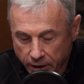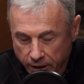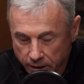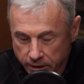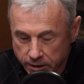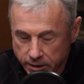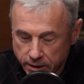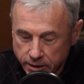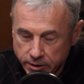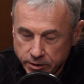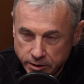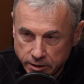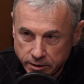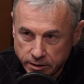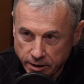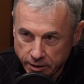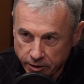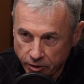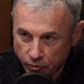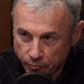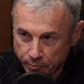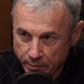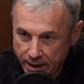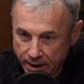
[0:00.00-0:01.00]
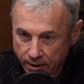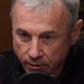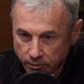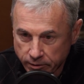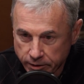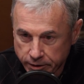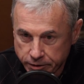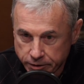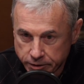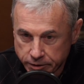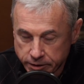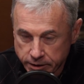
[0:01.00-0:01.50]
condition that your
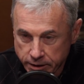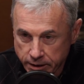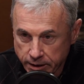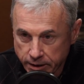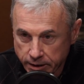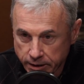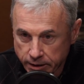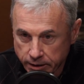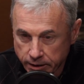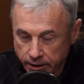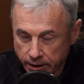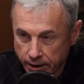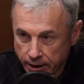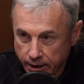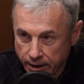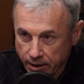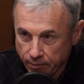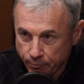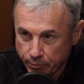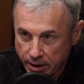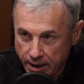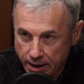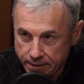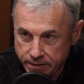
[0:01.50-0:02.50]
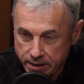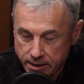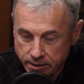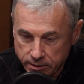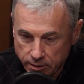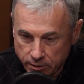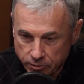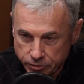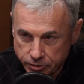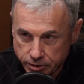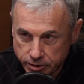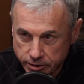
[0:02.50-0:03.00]
marriage is in, but I think
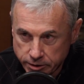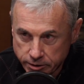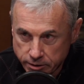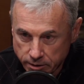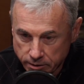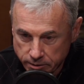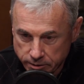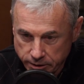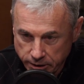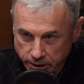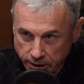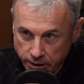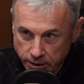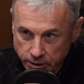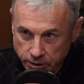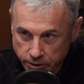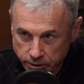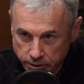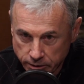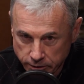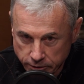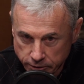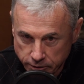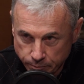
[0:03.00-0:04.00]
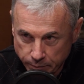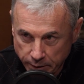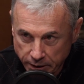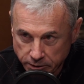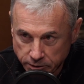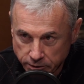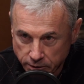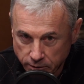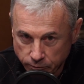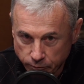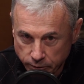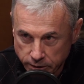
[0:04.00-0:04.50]
there's this tension,
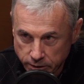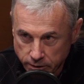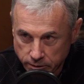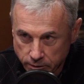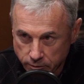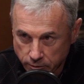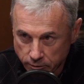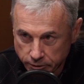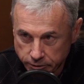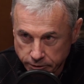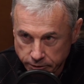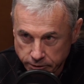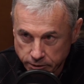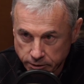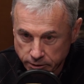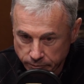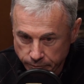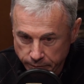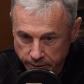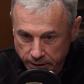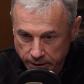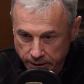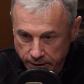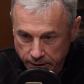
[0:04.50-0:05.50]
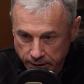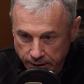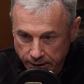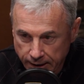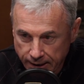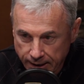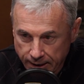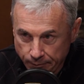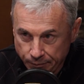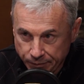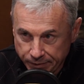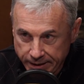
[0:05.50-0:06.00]
especially within Christian men,
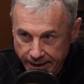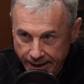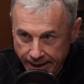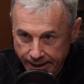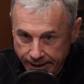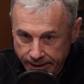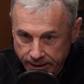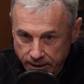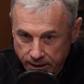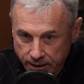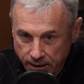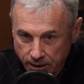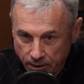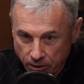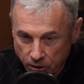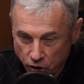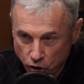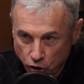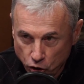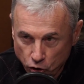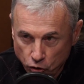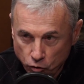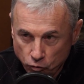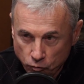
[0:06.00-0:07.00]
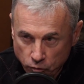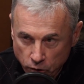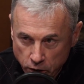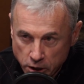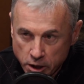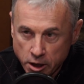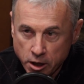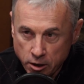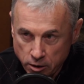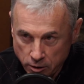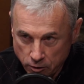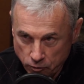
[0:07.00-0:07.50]
that you
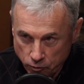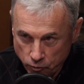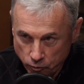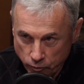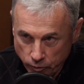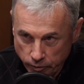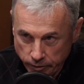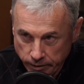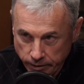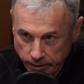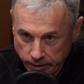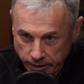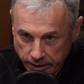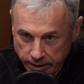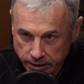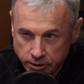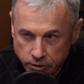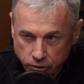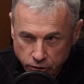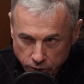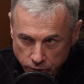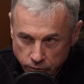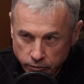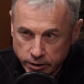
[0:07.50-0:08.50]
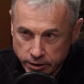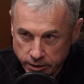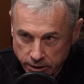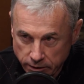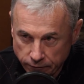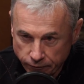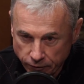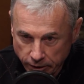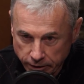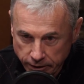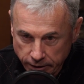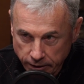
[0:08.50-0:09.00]
know
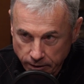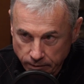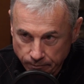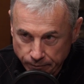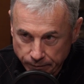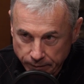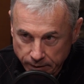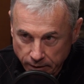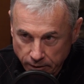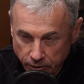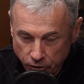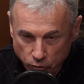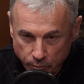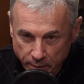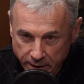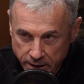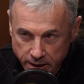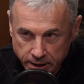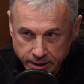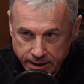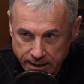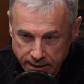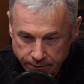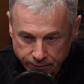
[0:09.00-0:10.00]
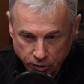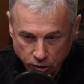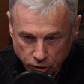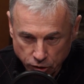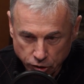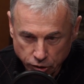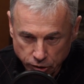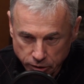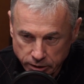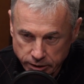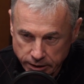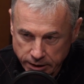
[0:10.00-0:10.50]
intuitively. You may not have a
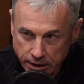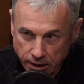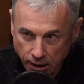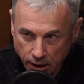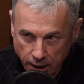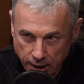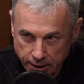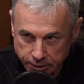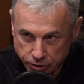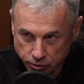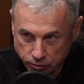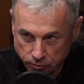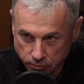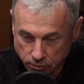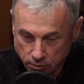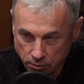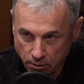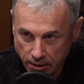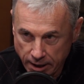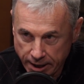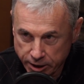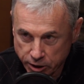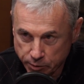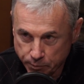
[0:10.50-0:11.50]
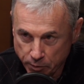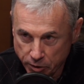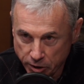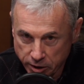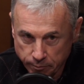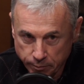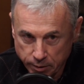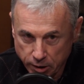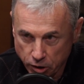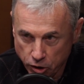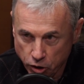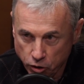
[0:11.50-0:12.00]
good theological grasp on it,
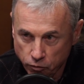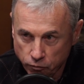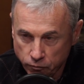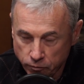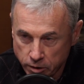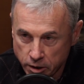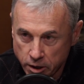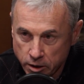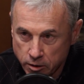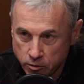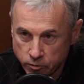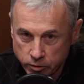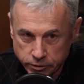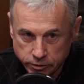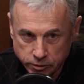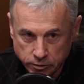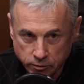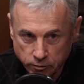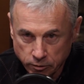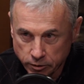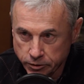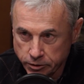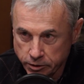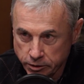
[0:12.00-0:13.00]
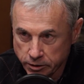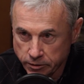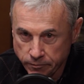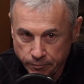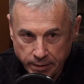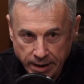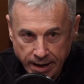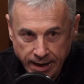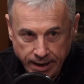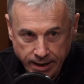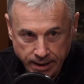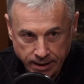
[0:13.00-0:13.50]
but you know as a Christian
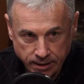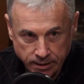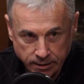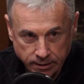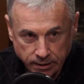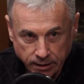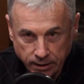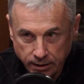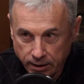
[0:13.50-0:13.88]
man